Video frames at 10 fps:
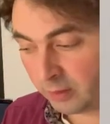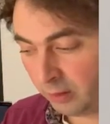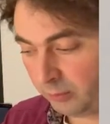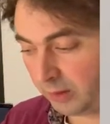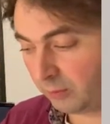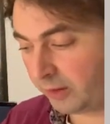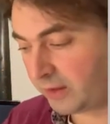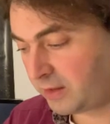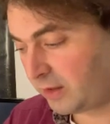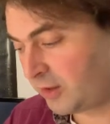Well, what
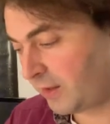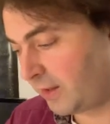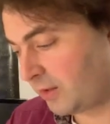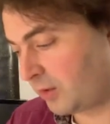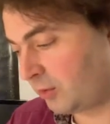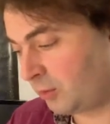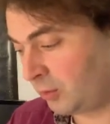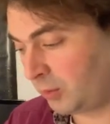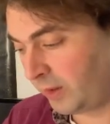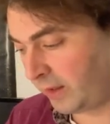is the chance
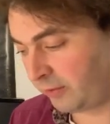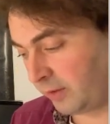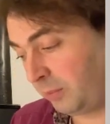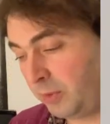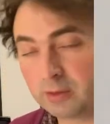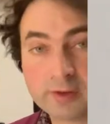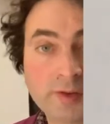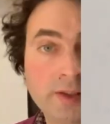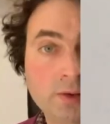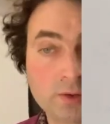to have an
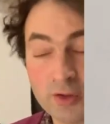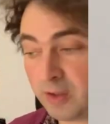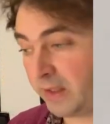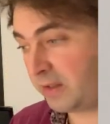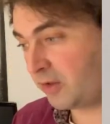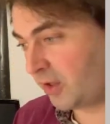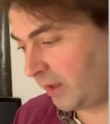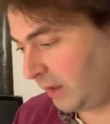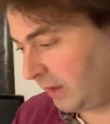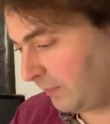impurity on site
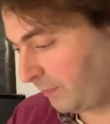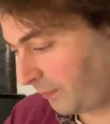J?